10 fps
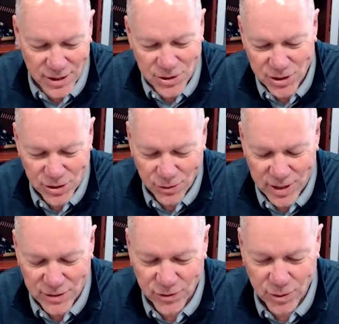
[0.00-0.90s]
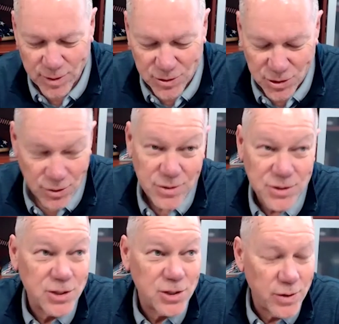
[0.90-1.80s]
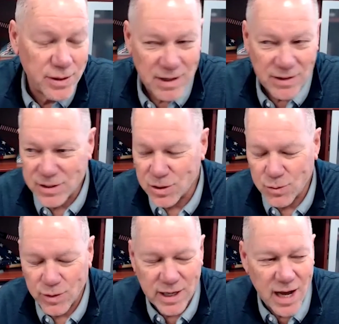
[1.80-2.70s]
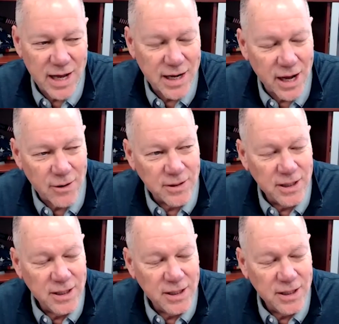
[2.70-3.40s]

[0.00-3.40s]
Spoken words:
She's the greatest female shooter, and I think she's 29 now.